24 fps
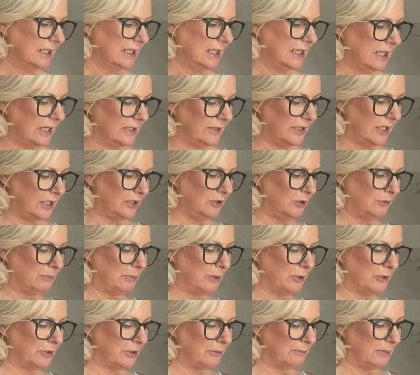And then you'll
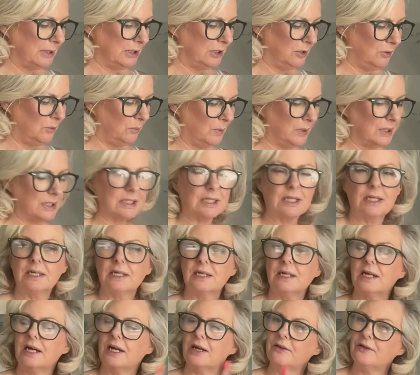put them in your whizzer
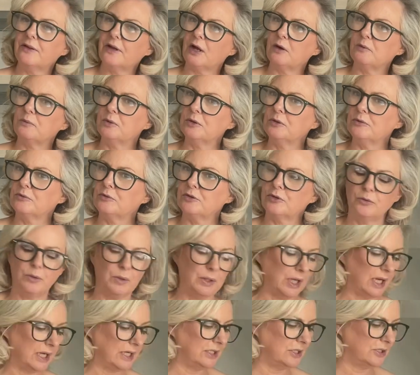and that will
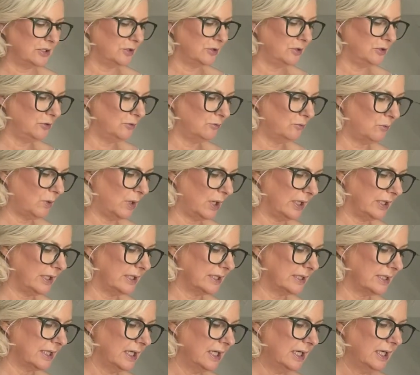create your
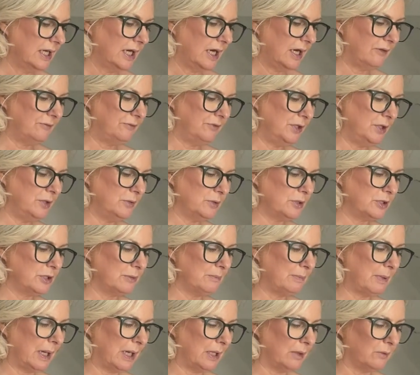rice. I've used
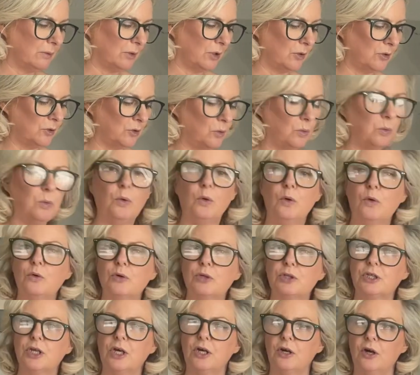about
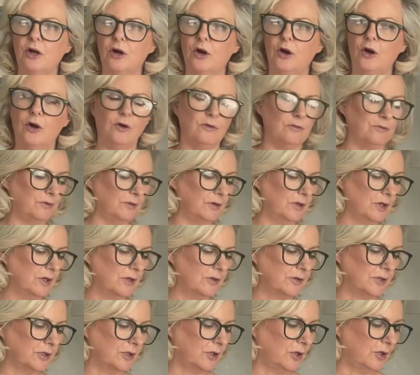1/4 of
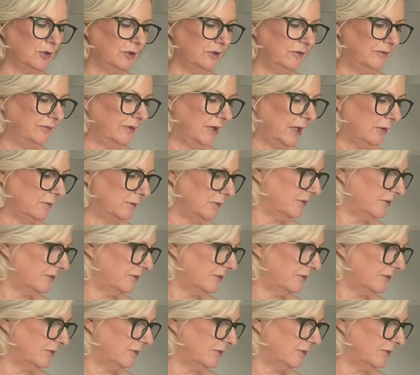the cauliflower